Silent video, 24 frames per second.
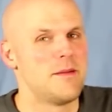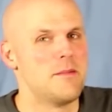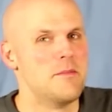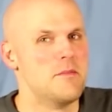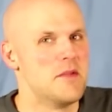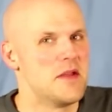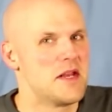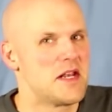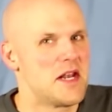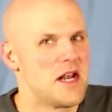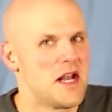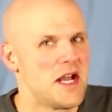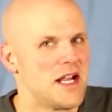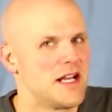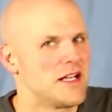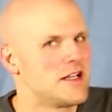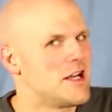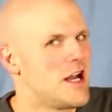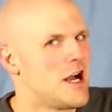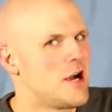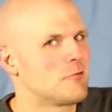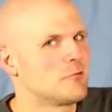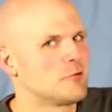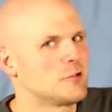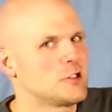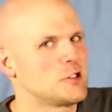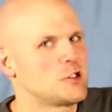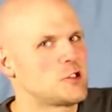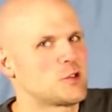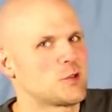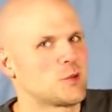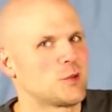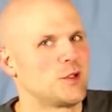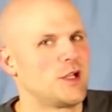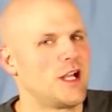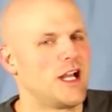midnight, not really
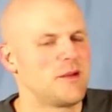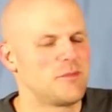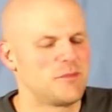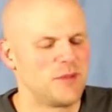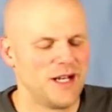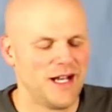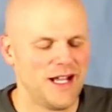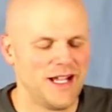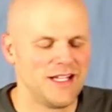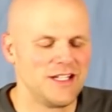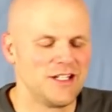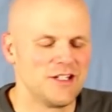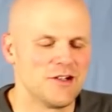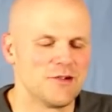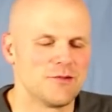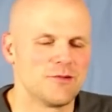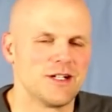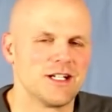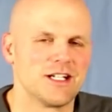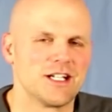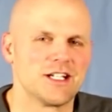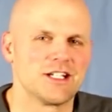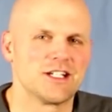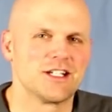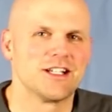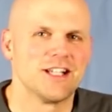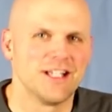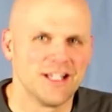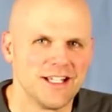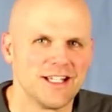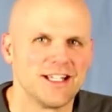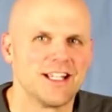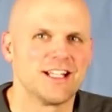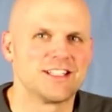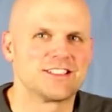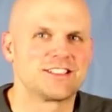sure yet, but hey, you know what?
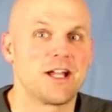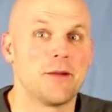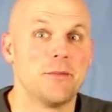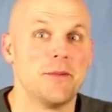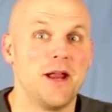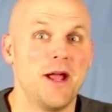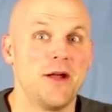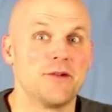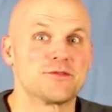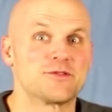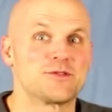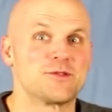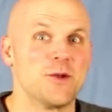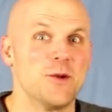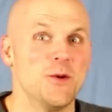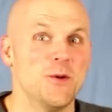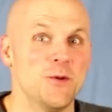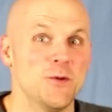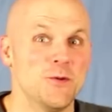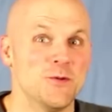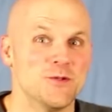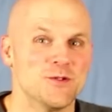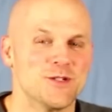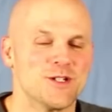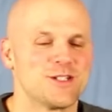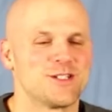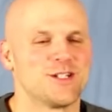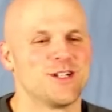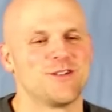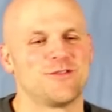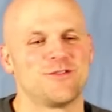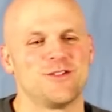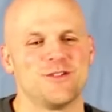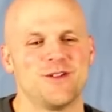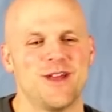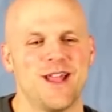It's coming out soon, just in a few